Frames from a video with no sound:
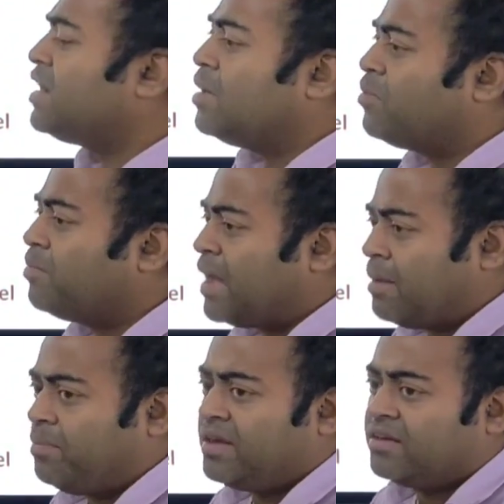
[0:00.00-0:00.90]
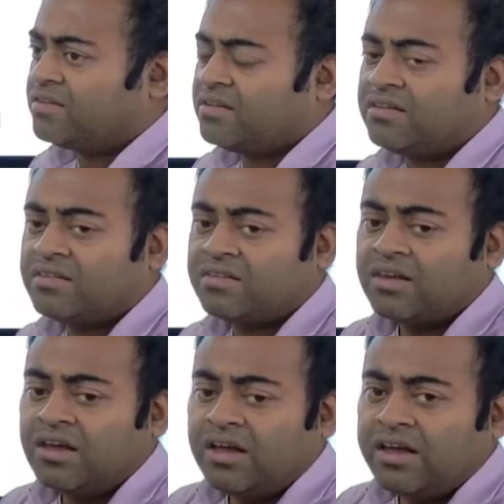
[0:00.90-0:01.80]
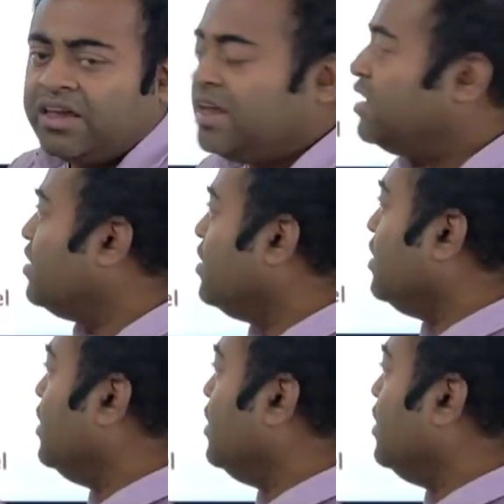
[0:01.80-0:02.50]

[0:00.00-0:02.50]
type of applications in